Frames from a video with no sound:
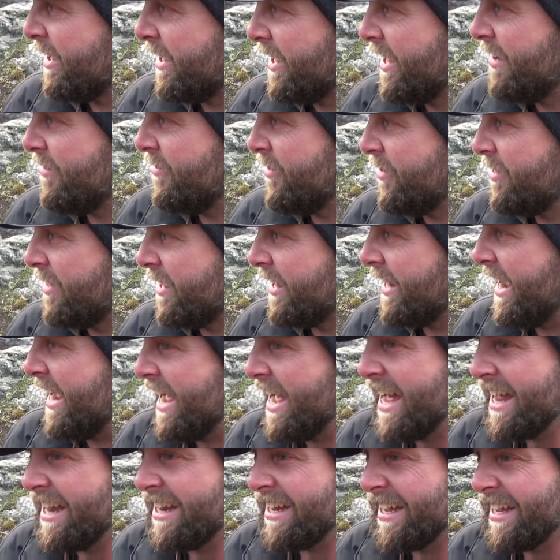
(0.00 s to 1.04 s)
everything I
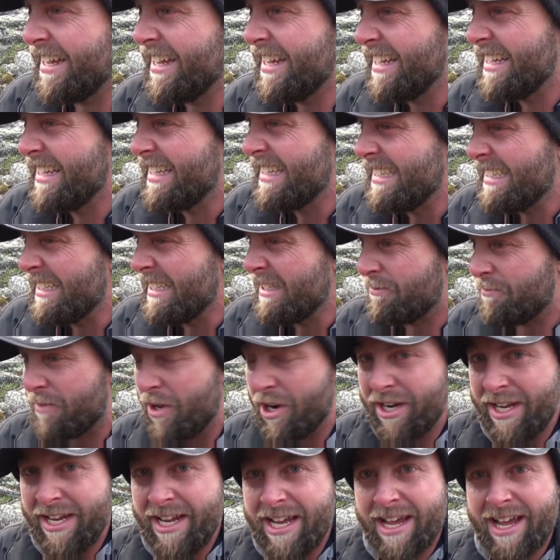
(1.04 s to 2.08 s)
had.
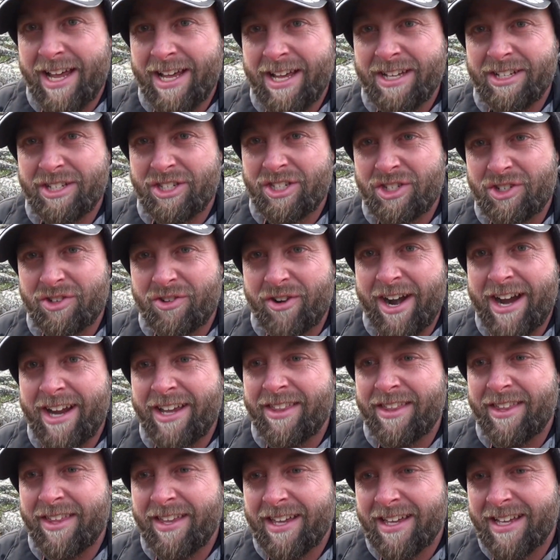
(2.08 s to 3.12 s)
Money,
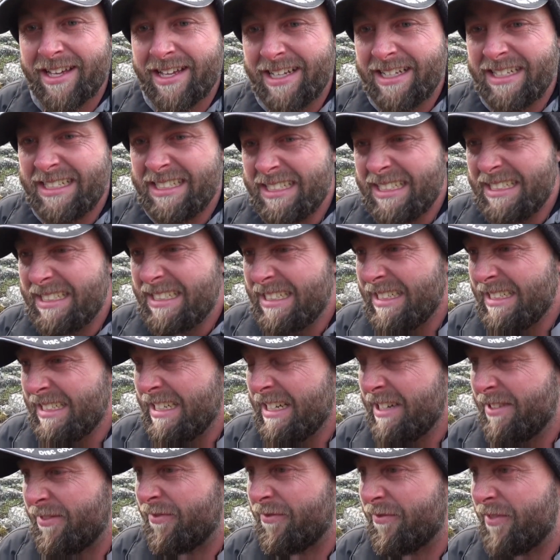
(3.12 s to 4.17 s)
strength,
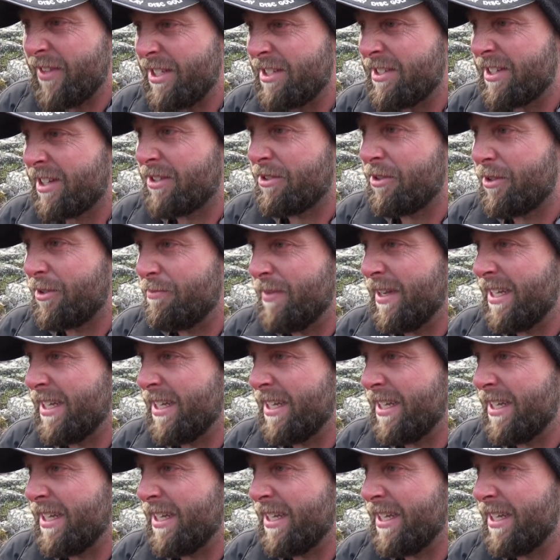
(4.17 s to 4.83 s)
physical and